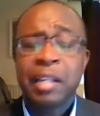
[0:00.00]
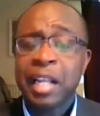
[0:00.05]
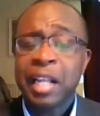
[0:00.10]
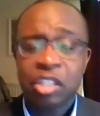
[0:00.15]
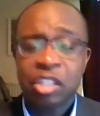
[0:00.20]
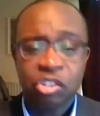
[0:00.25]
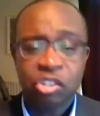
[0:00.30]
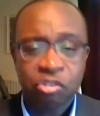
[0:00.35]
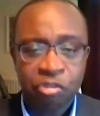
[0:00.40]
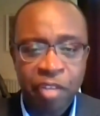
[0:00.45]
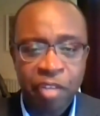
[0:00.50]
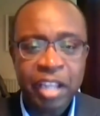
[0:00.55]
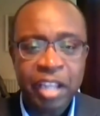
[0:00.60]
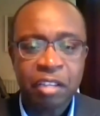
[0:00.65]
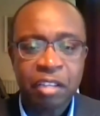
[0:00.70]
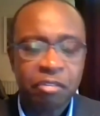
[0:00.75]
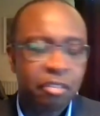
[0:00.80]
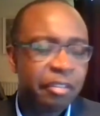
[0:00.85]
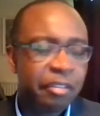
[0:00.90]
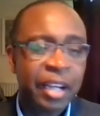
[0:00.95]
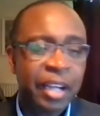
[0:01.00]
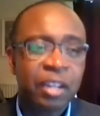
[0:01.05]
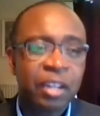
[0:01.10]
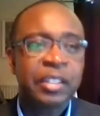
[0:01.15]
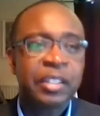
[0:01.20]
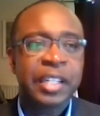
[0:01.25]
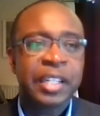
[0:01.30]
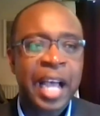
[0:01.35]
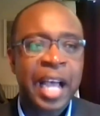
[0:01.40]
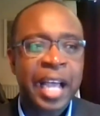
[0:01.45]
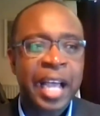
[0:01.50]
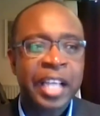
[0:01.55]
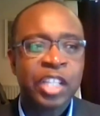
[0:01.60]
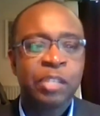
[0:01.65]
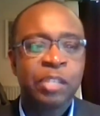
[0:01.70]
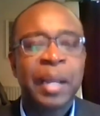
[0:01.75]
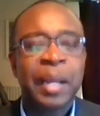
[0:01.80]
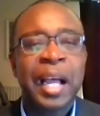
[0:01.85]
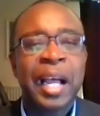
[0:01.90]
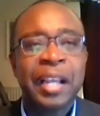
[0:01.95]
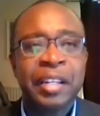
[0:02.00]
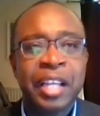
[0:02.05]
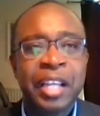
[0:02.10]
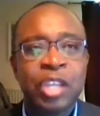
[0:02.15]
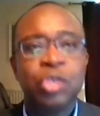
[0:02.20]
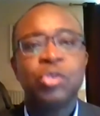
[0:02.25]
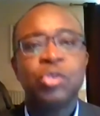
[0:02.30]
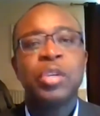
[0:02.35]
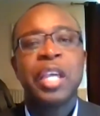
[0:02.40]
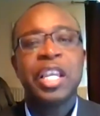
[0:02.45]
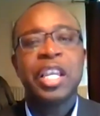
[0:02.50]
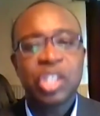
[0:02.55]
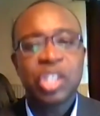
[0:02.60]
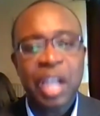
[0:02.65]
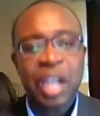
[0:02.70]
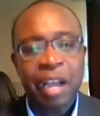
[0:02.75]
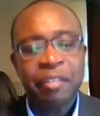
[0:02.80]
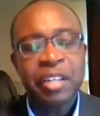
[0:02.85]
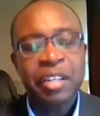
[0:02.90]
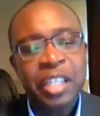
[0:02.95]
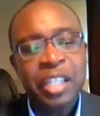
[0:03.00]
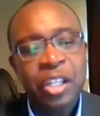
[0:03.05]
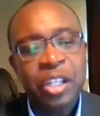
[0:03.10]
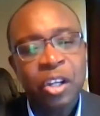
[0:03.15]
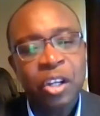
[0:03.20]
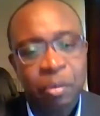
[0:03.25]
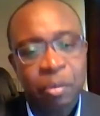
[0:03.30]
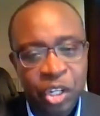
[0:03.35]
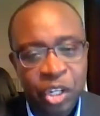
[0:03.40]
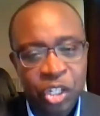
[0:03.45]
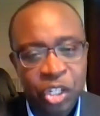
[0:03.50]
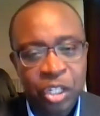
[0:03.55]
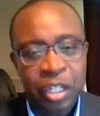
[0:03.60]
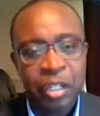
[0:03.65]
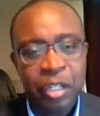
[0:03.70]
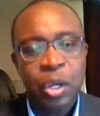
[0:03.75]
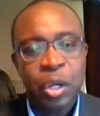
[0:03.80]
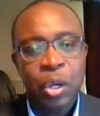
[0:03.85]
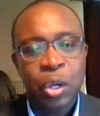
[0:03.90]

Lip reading: that is recognized by the UK Charity Commission,